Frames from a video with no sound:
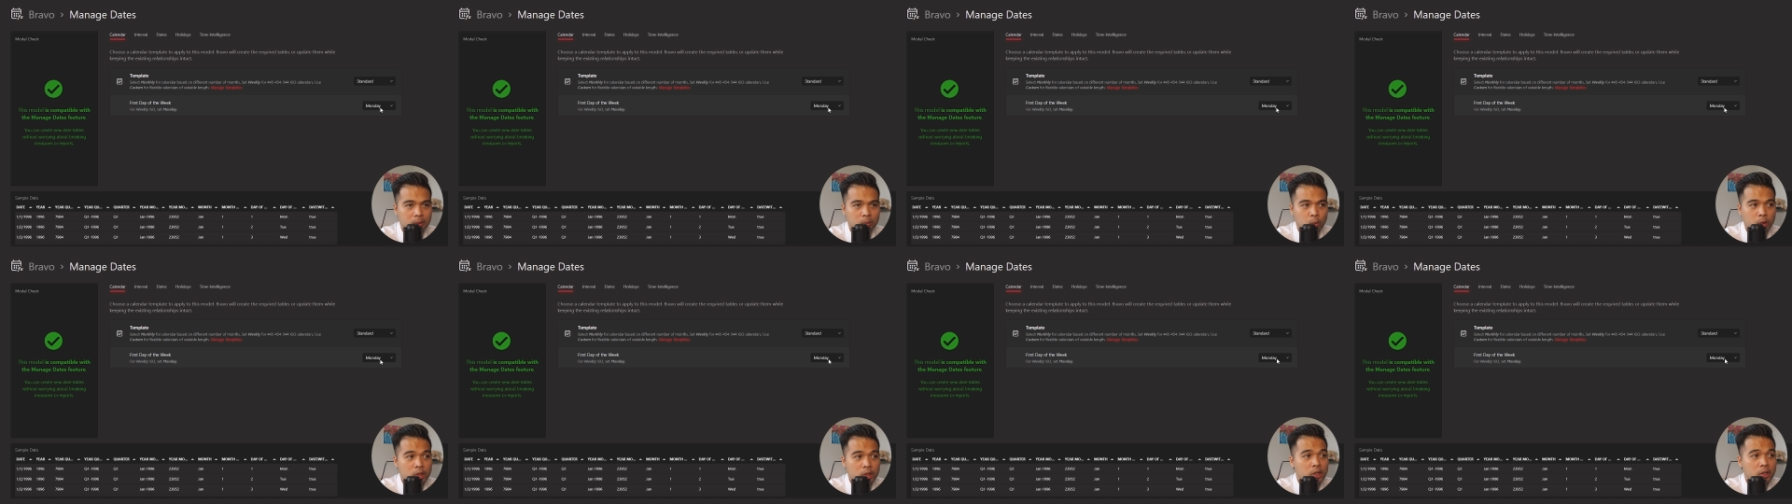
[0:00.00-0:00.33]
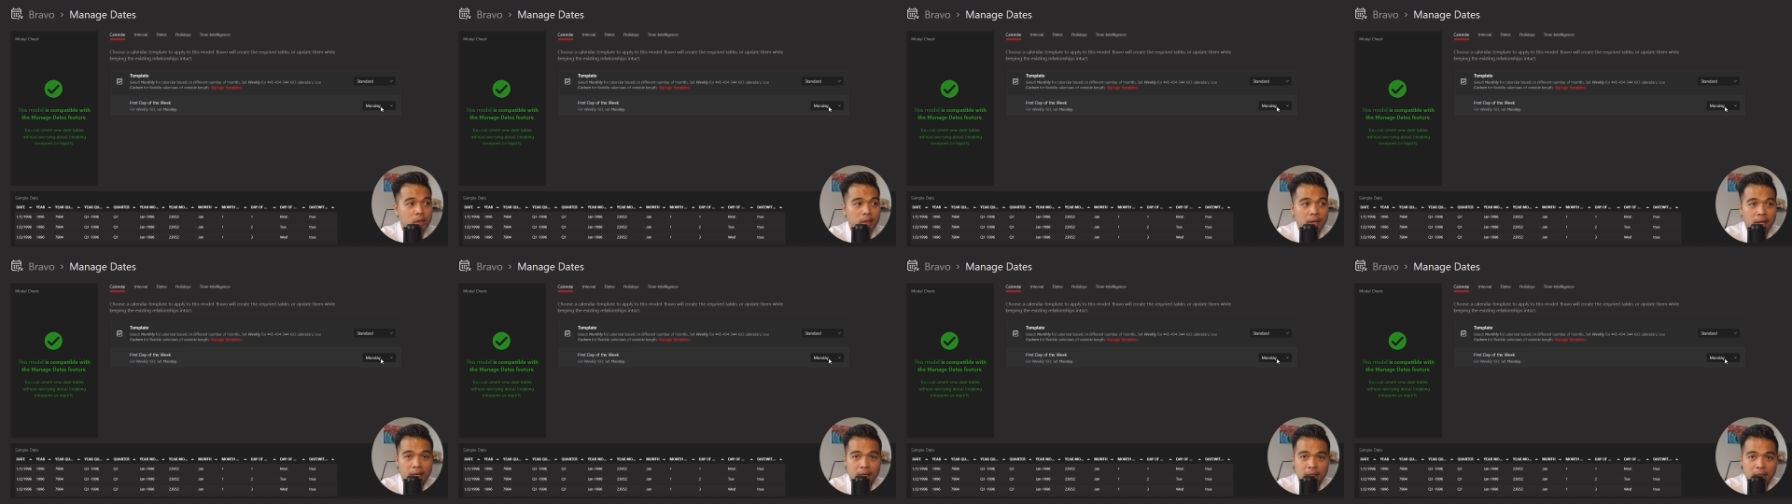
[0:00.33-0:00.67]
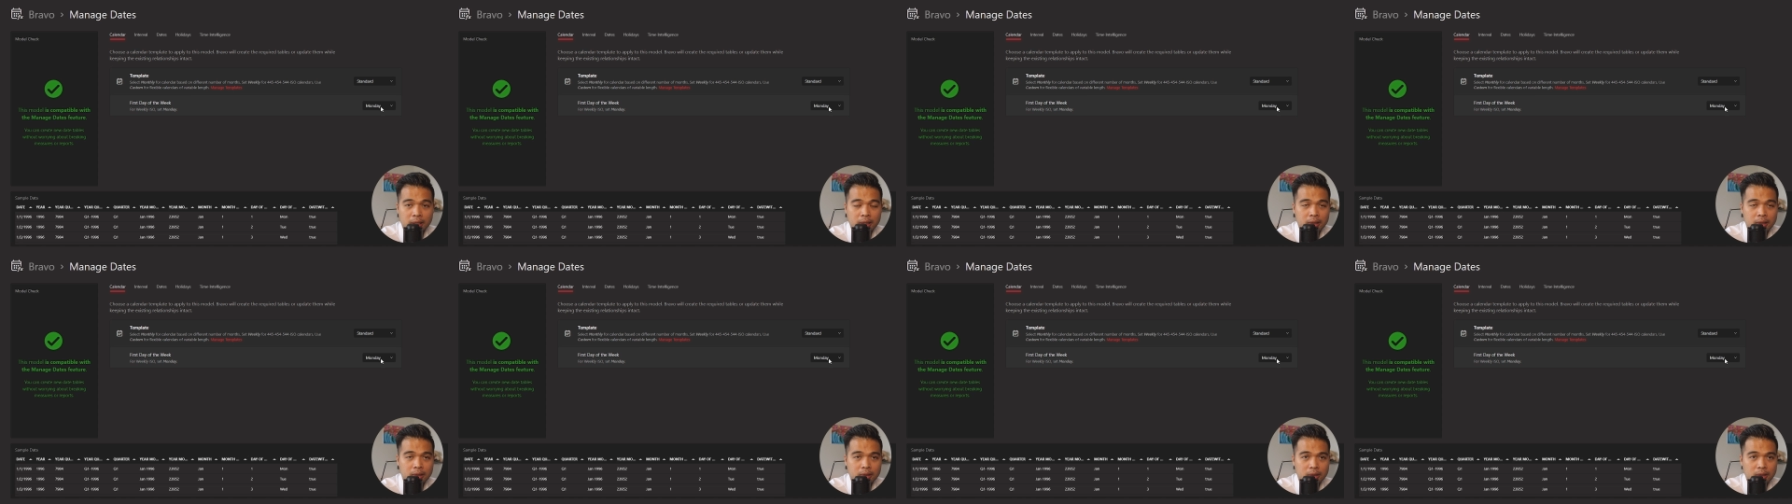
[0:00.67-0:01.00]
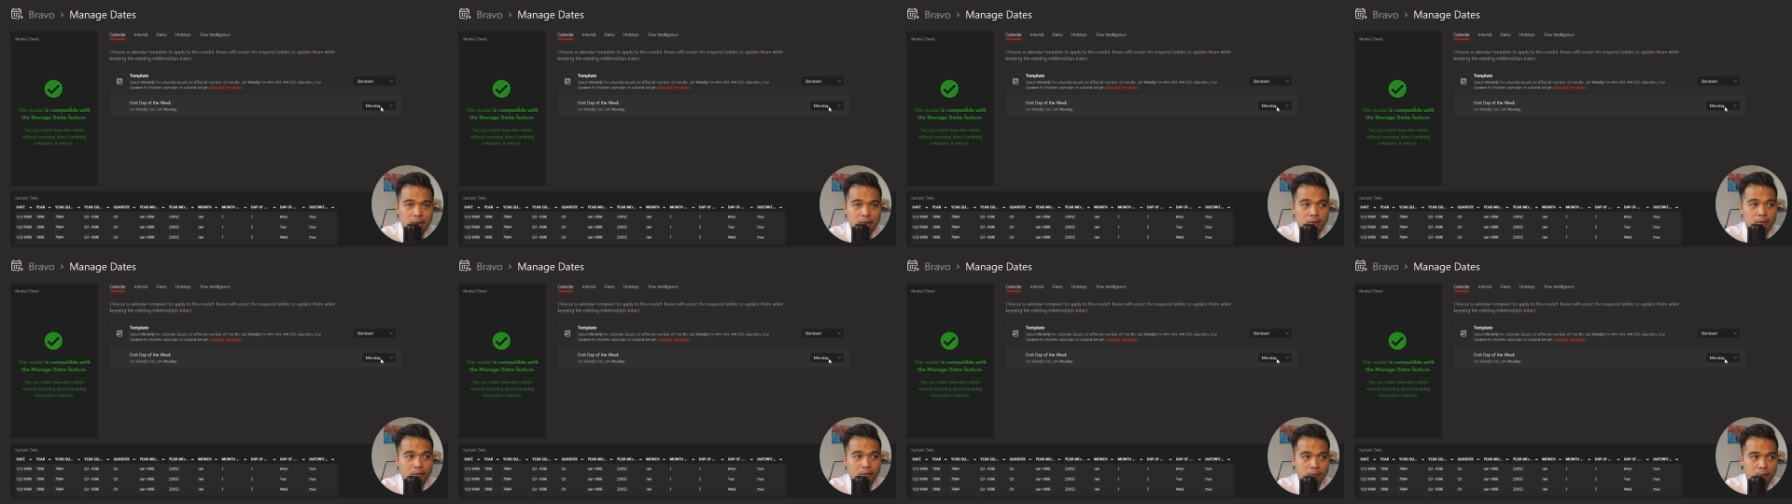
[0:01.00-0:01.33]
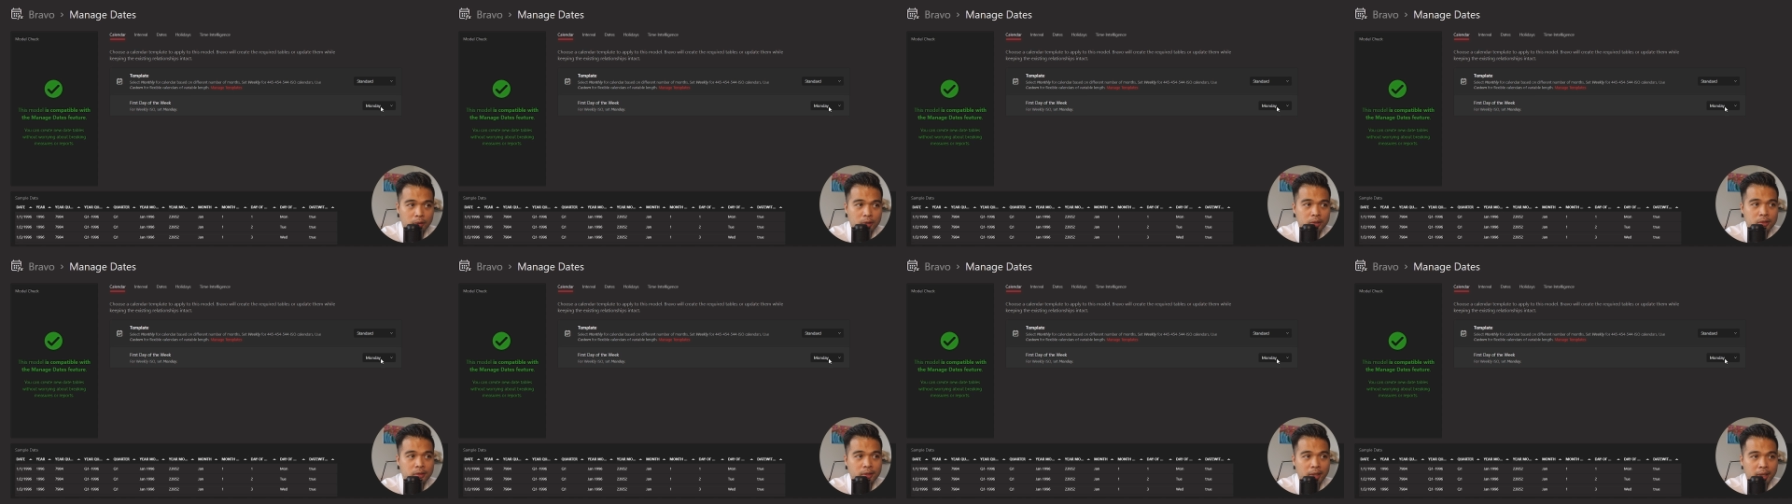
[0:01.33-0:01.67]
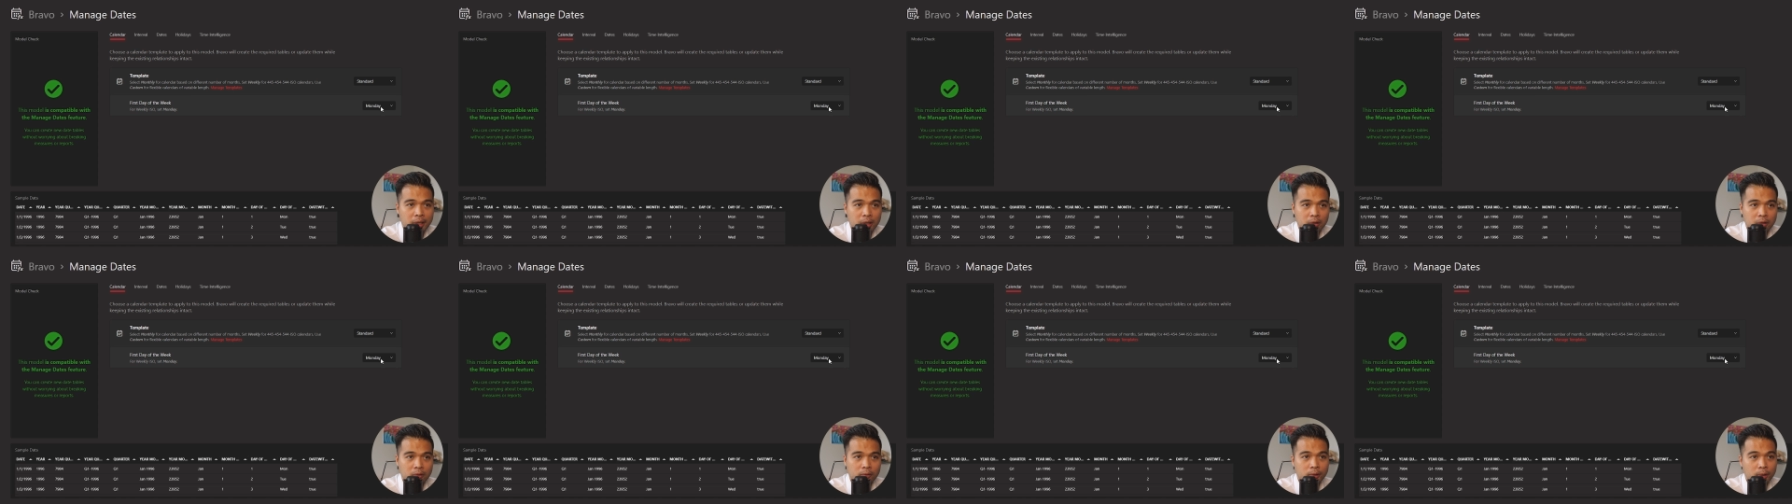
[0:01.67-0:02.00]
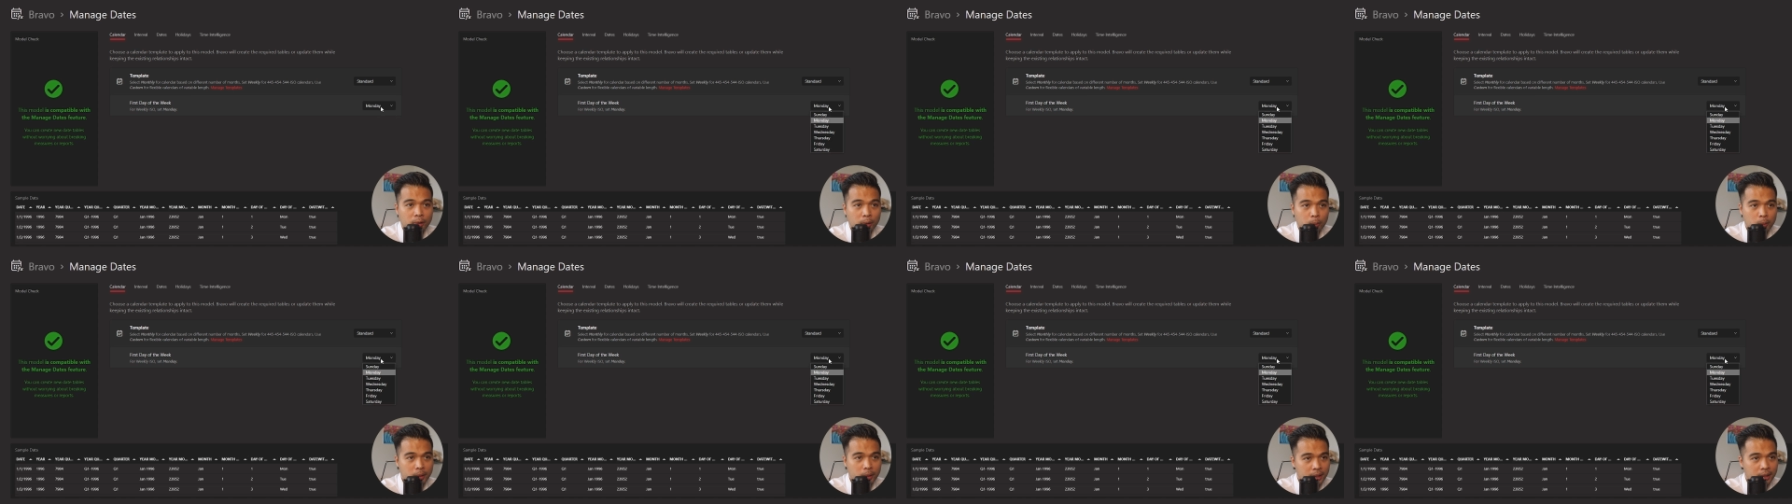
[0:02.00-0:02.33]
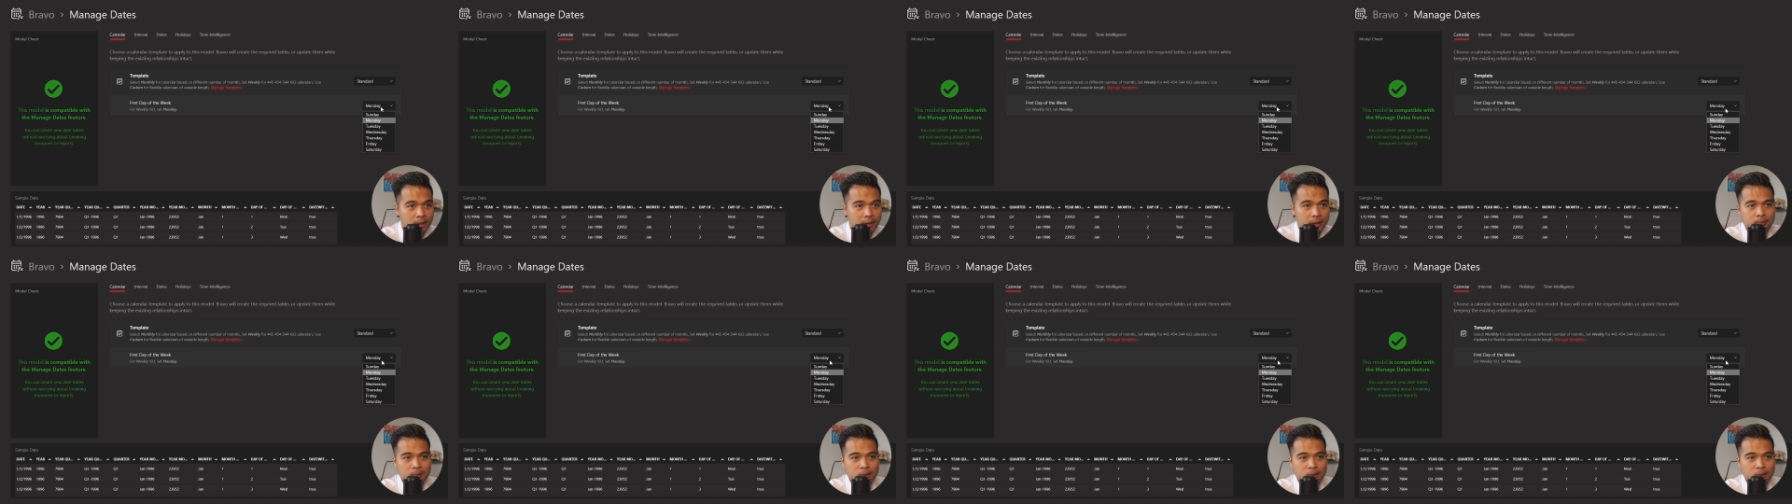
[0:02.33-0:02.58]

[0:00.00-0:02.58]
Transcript: which day is the first day of your week.